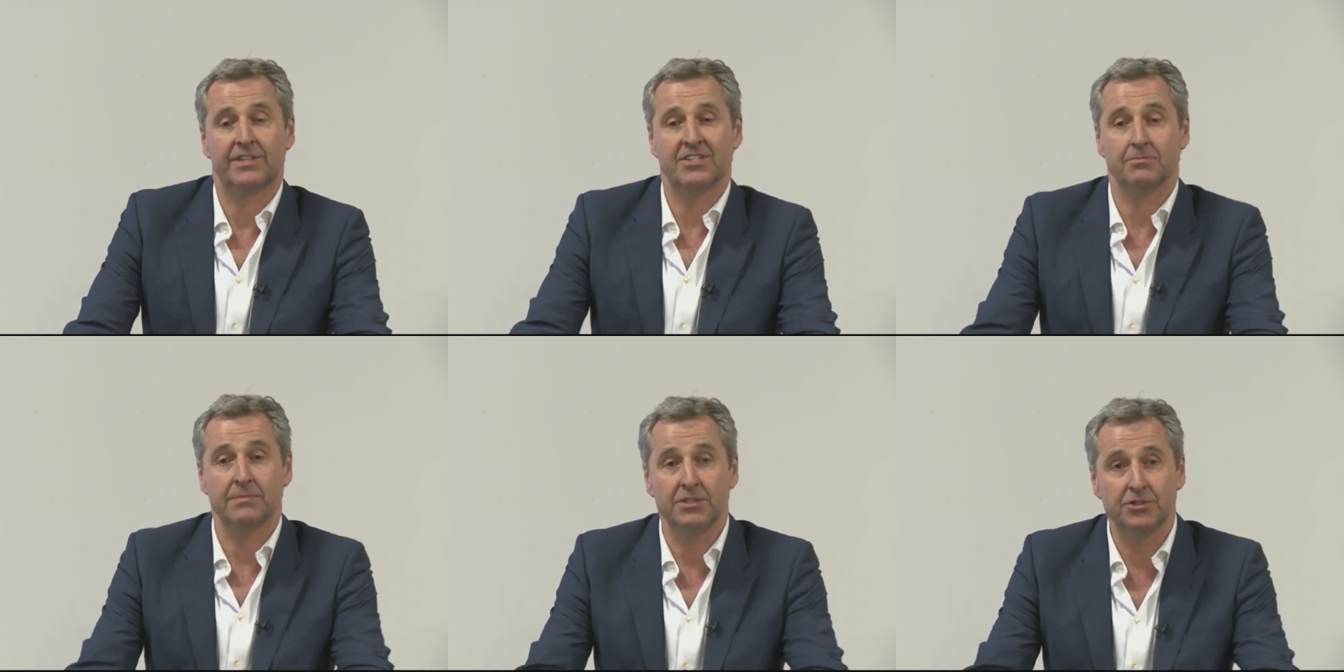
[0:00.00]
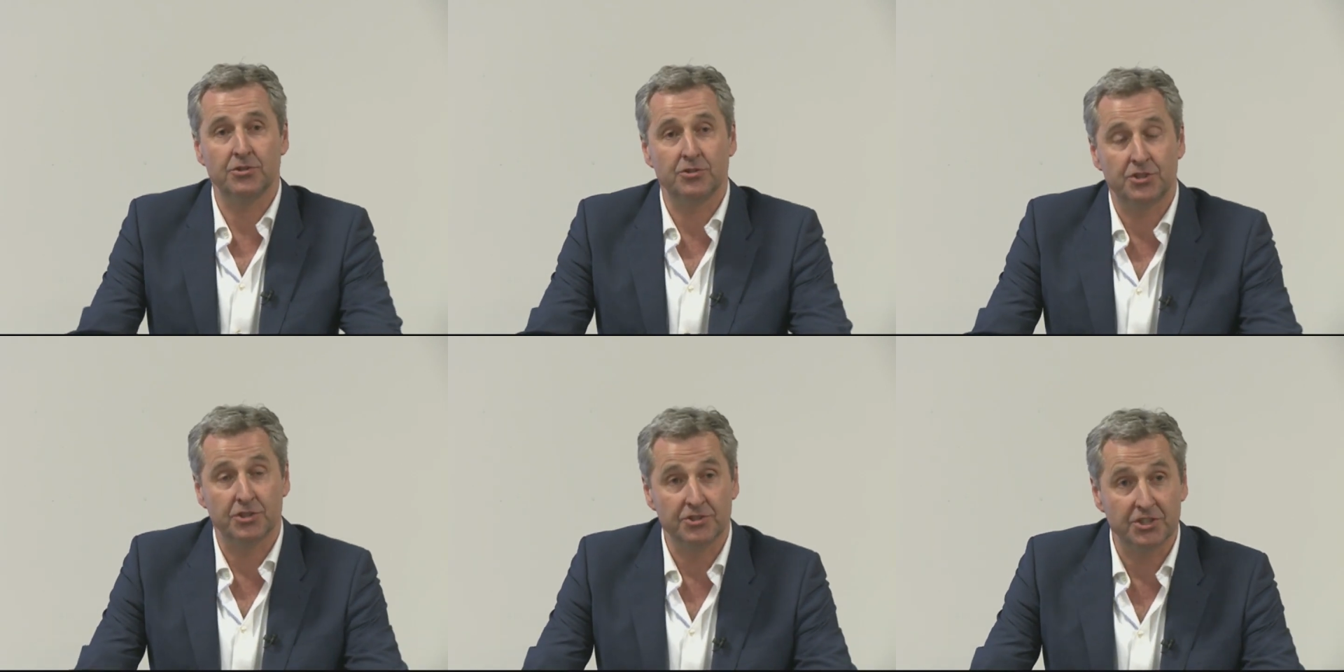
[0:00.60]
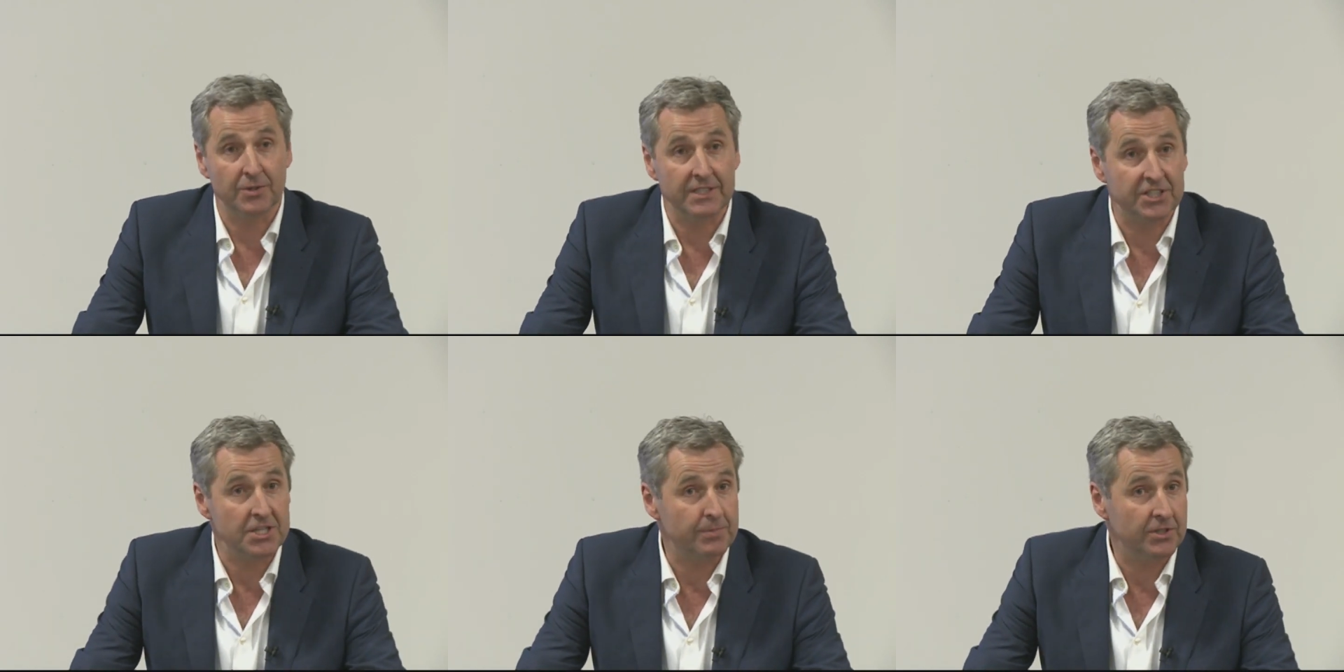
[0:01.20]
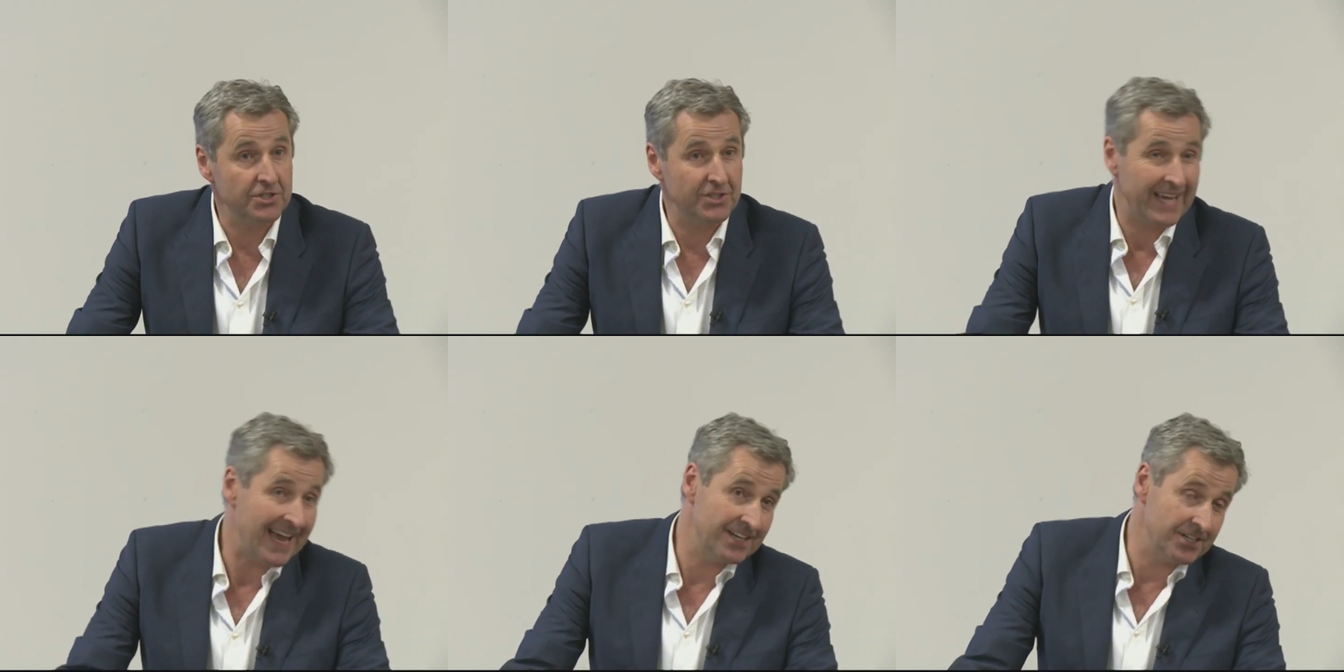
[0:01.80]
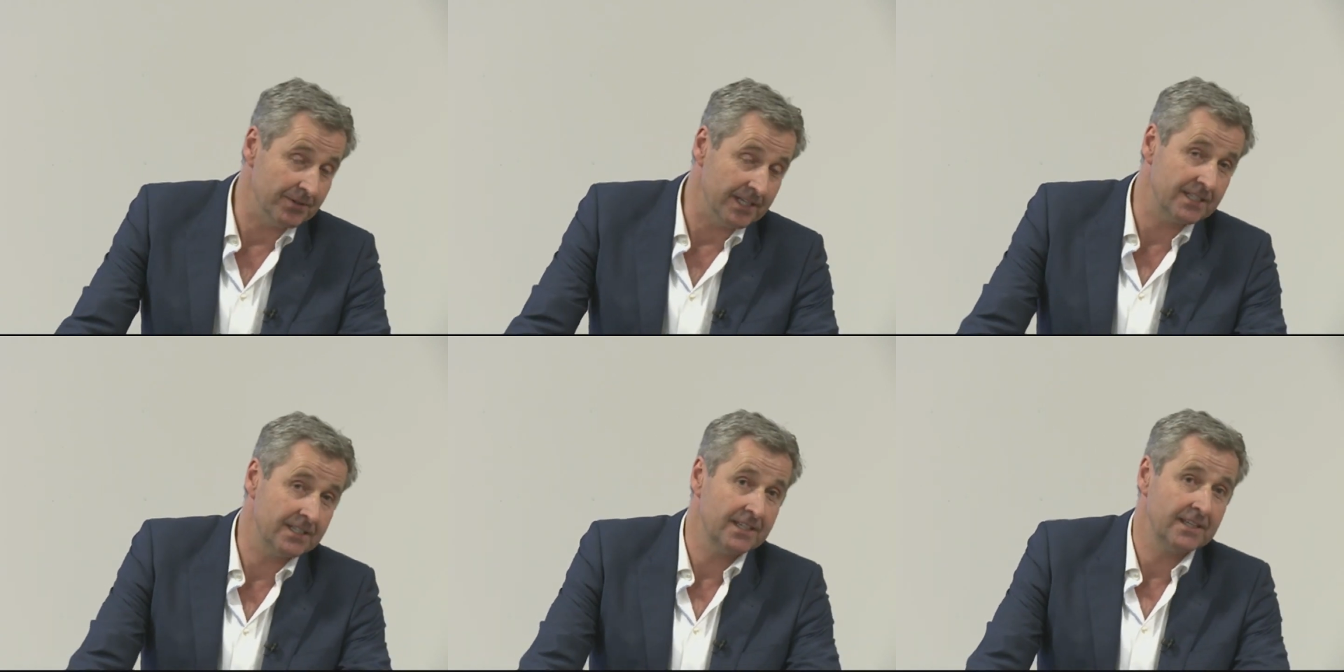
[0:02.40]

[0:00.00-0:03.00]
doesn't mean you should do it just because you can do it.